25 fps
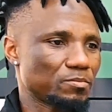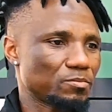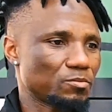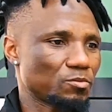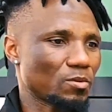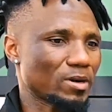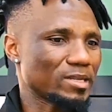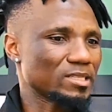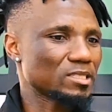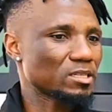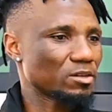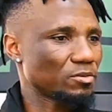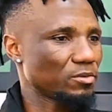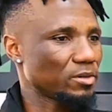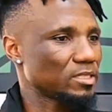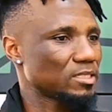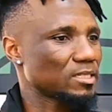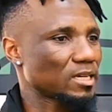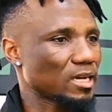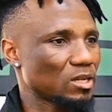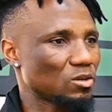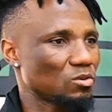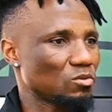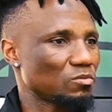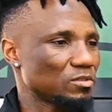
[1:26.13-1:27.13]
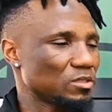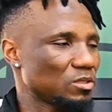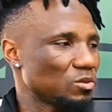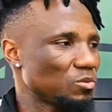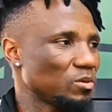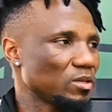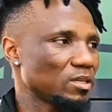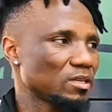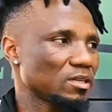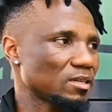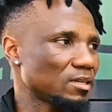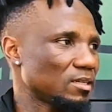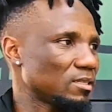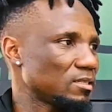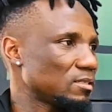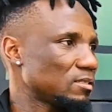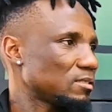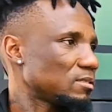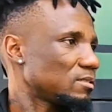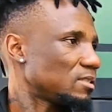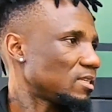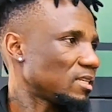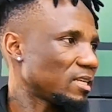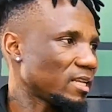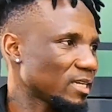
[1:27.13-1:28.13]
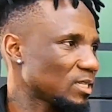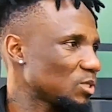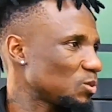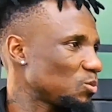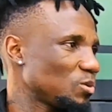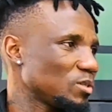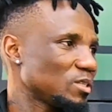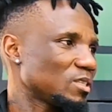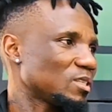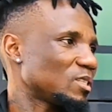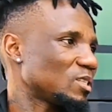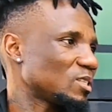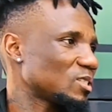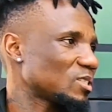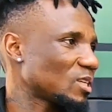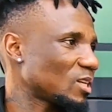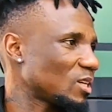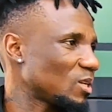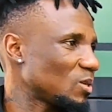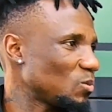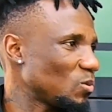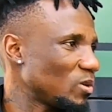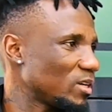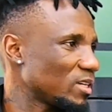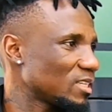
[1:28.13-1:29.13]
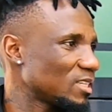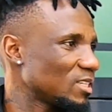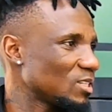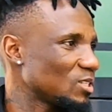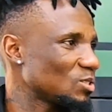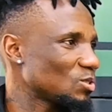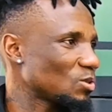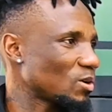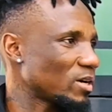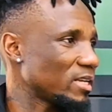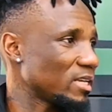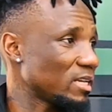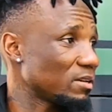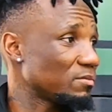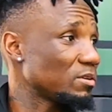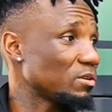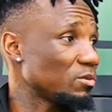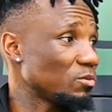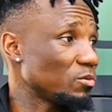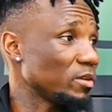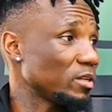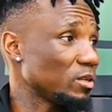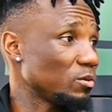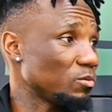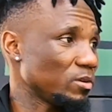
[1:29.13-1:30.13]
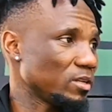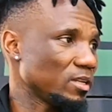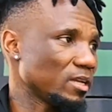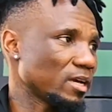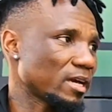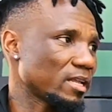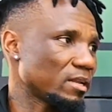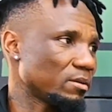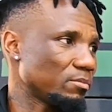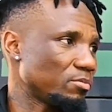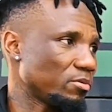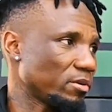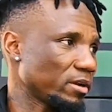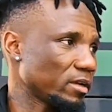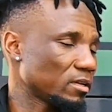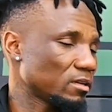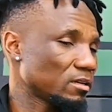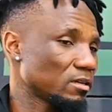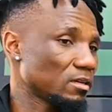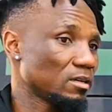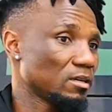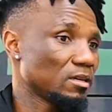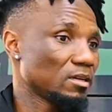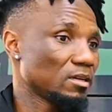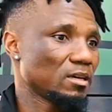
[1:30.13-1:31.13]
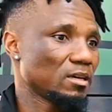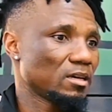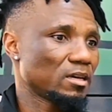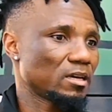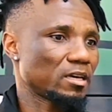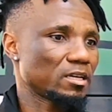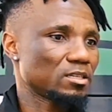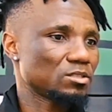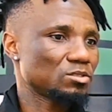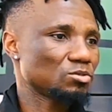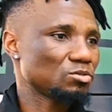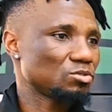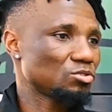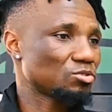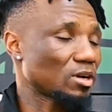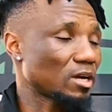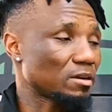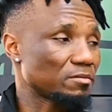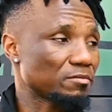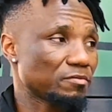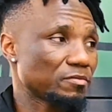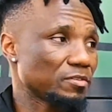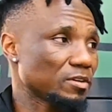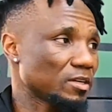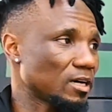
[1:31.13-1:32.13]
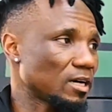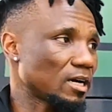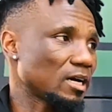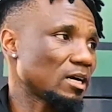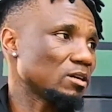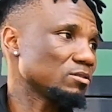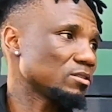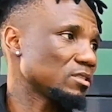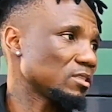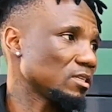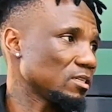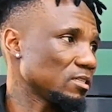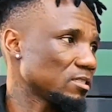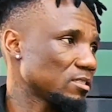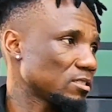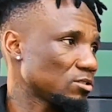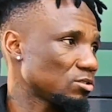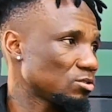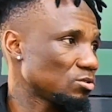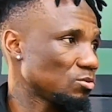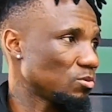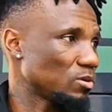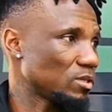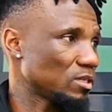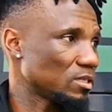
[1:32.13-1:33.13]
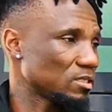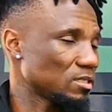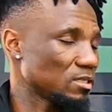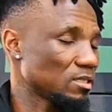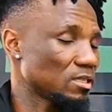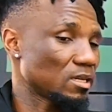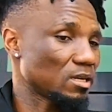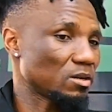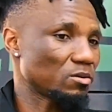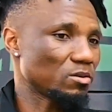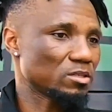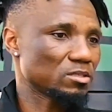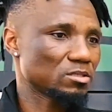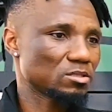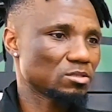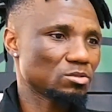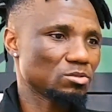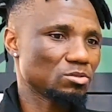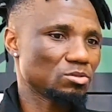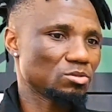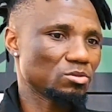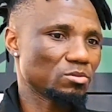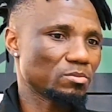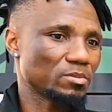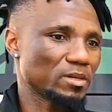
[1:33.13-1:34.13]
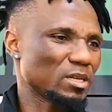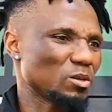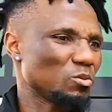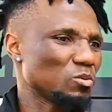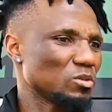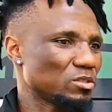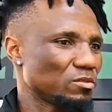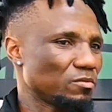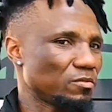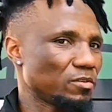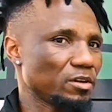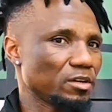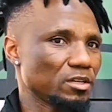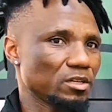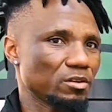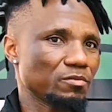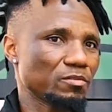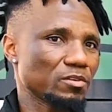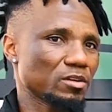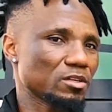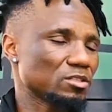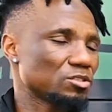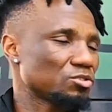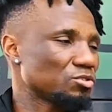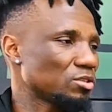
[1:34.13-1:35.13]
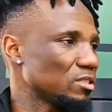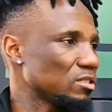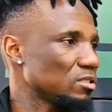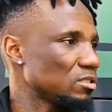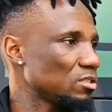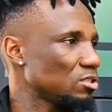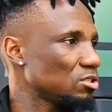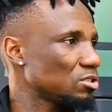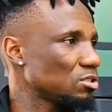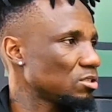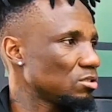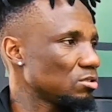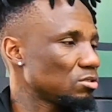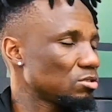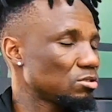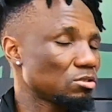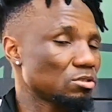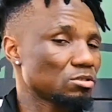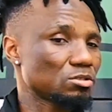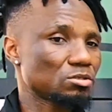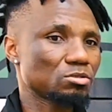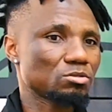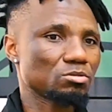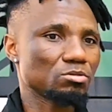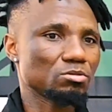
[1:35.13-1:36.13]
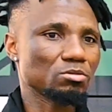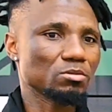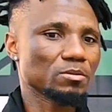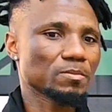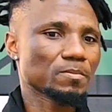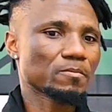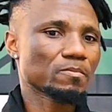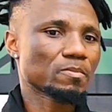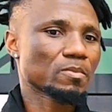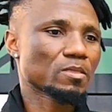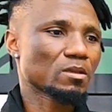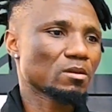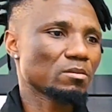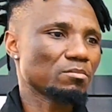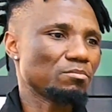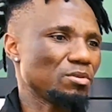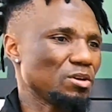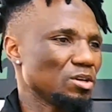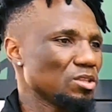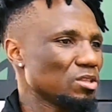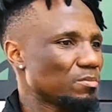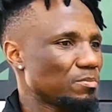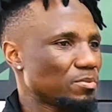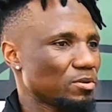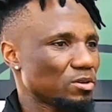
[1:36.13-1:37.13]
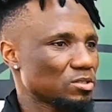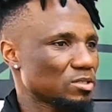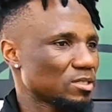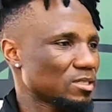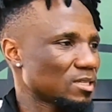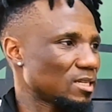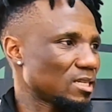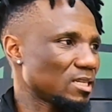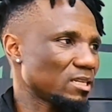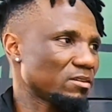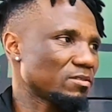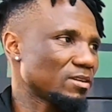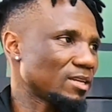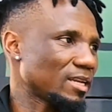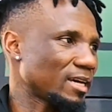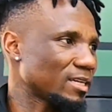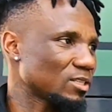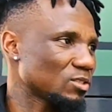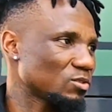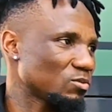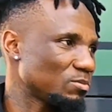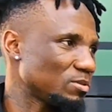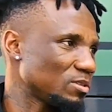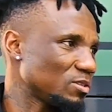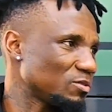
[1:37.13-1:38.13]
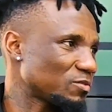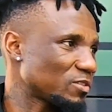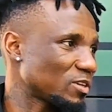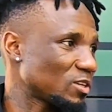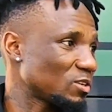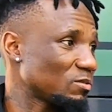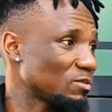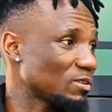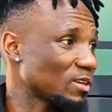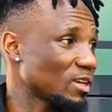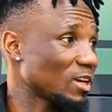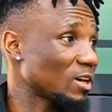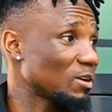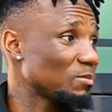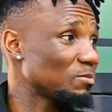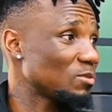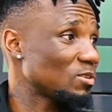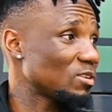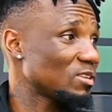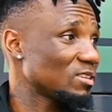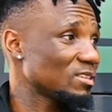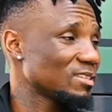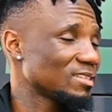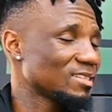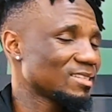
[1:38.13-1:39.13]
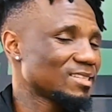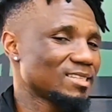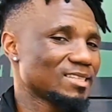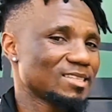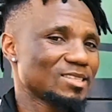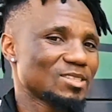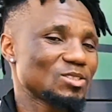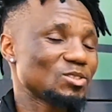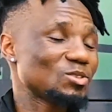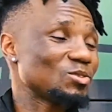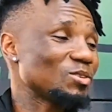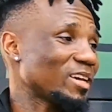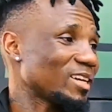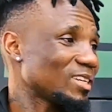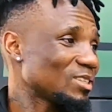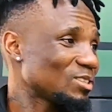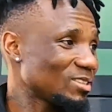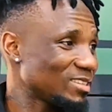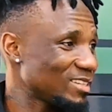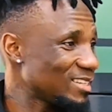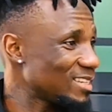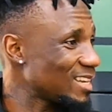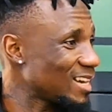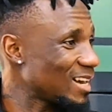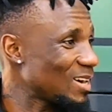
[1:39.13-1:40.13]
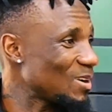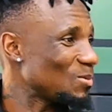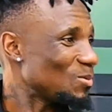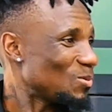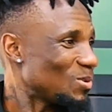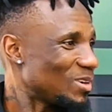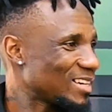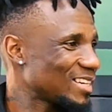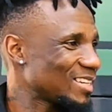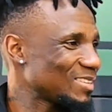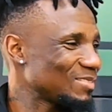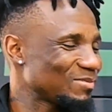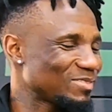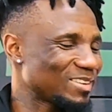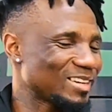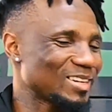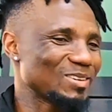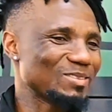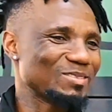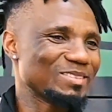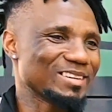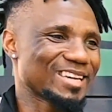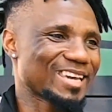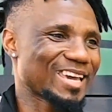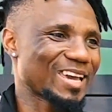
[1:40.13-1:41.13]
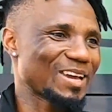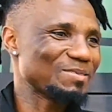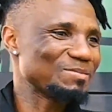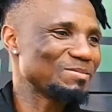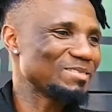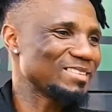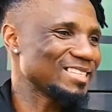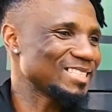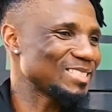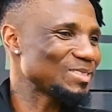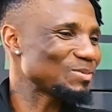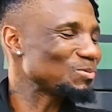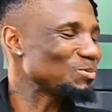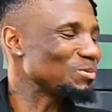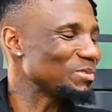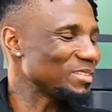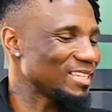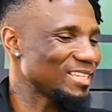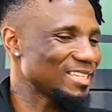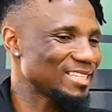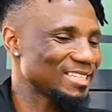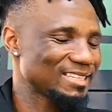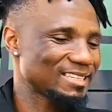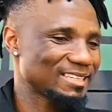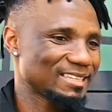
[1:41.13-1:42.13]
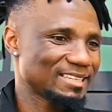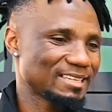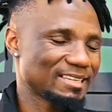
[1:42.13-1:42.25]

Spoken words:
once I retired over the weekend, the next weekend I started working. So I never really had a break as to try and figure out things as to what is it that I wanted to do. But it was a very difficult transition, just to being the person that never liked to be in front of the camera to actually now work in front of a camera. It's weird.